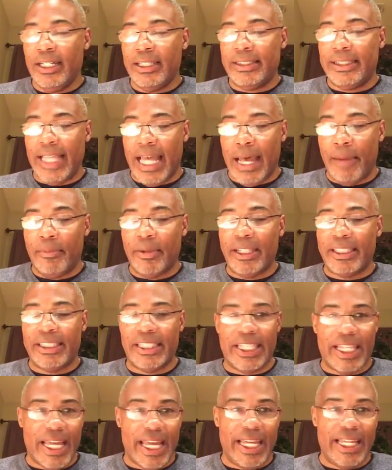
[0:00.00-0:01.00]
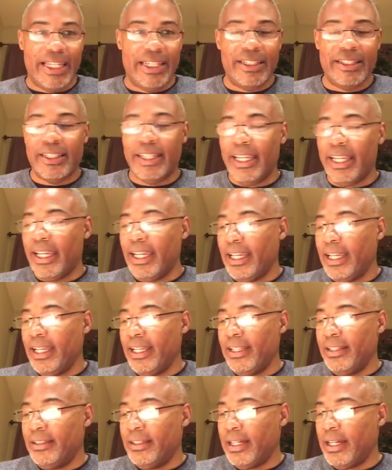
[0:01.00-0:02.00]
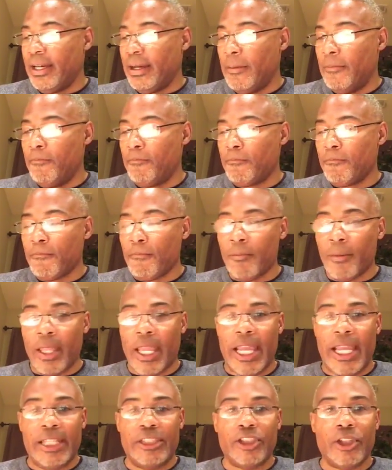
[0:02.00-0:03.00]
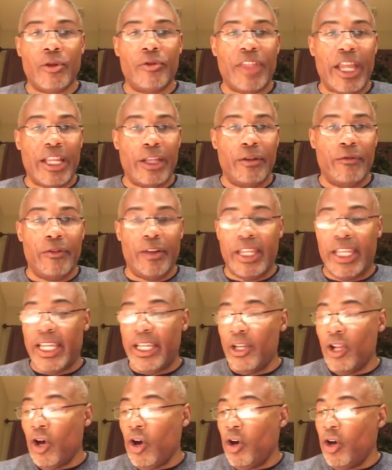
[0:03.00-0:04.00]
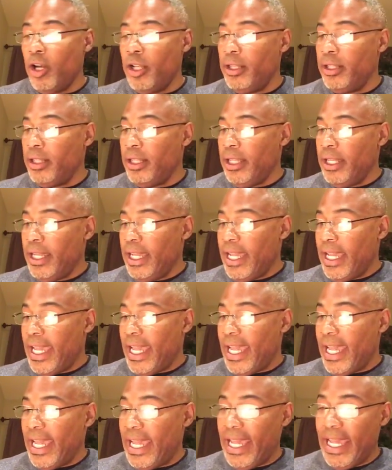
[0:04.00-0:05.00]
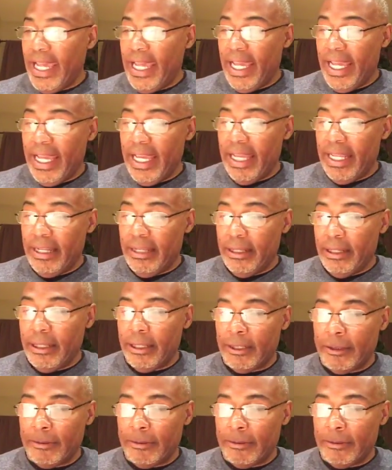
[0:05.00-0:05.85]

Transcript: topic tonight, and so thank you for getting on. And